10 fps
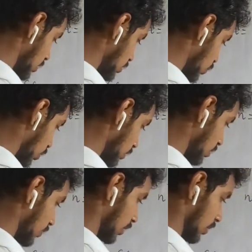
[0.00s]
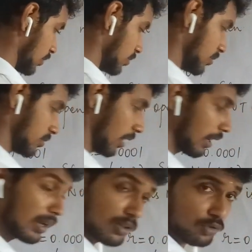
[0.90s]
617.
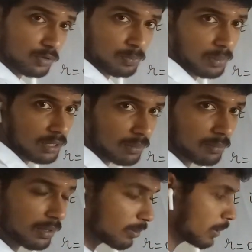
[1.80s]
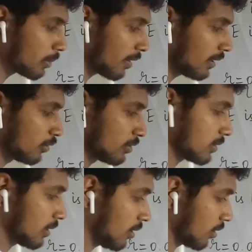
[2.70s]
I can choose many big
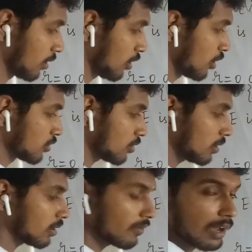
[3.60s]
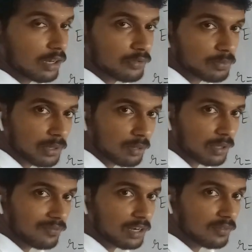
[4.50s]
values here, so that the value is
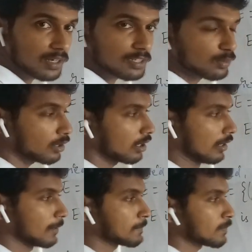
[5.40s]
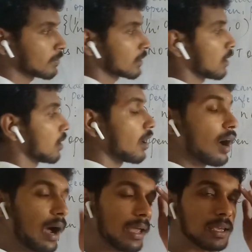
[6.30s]
becoming very small.
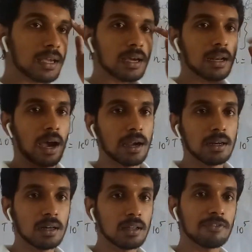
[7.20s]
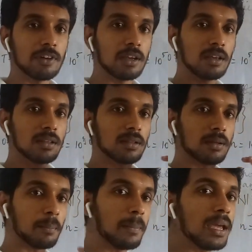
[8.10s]
I can identify
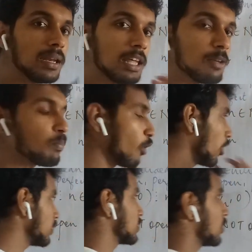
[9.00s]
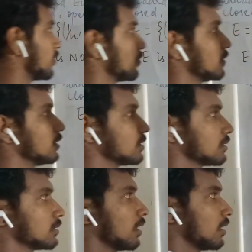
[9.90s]
many points of
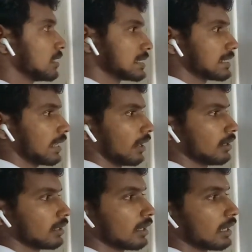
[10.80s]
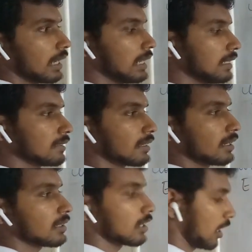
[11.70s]
this set
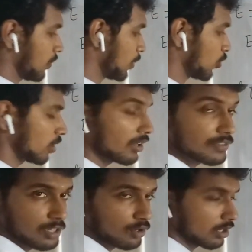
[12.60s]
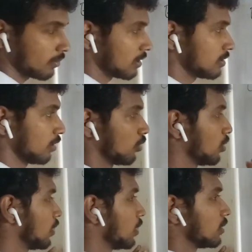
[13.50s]
inside the neighborhood of 0,
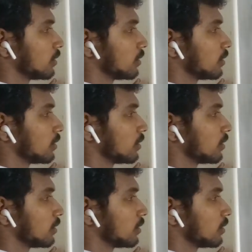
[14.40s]
0.